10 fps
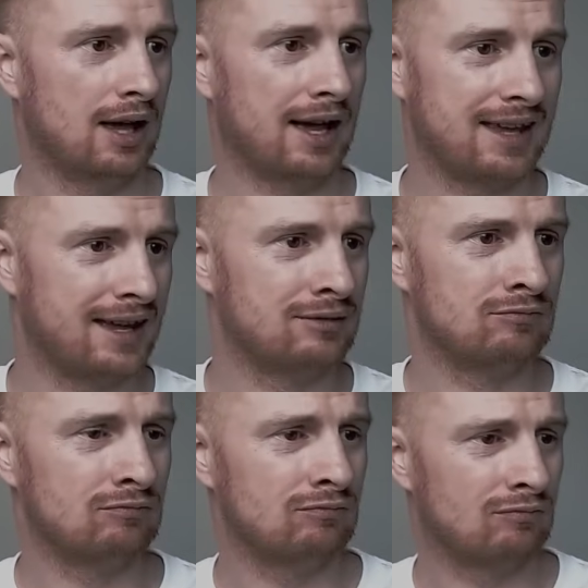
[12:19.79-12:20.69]

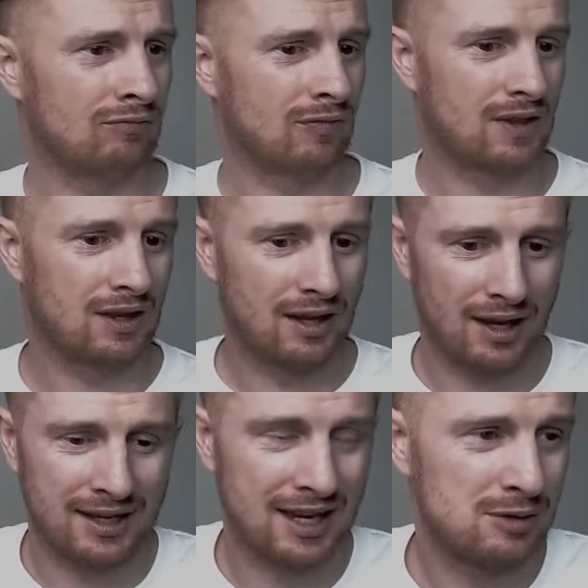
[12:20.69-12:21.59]
Again,
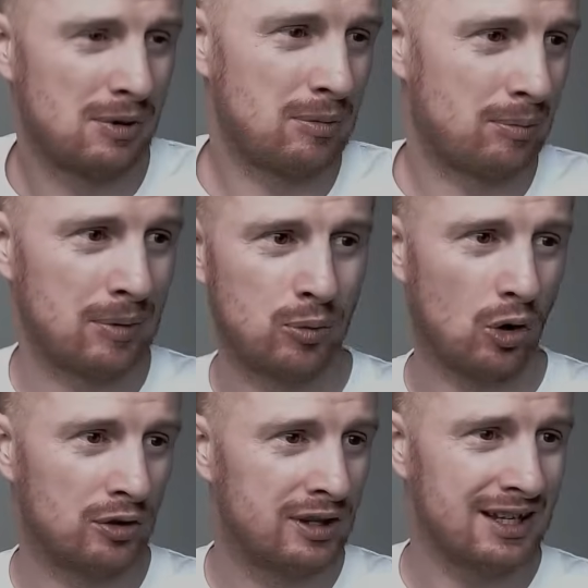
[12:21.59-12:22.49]
I guess maybe
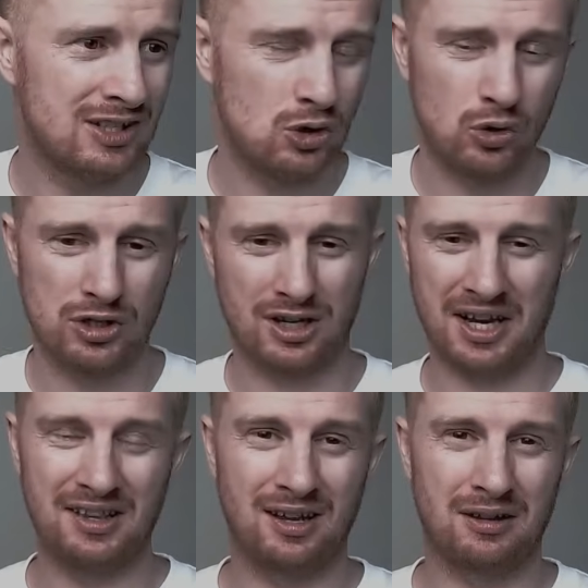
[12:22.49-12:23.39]
people on the East Coast are
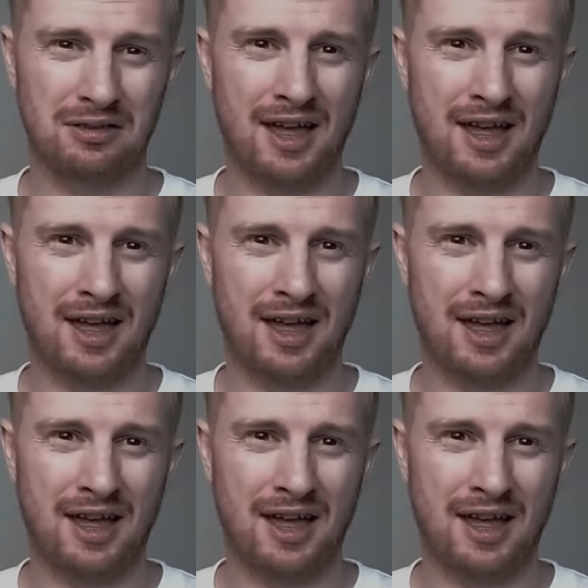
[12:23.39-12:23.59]
kind of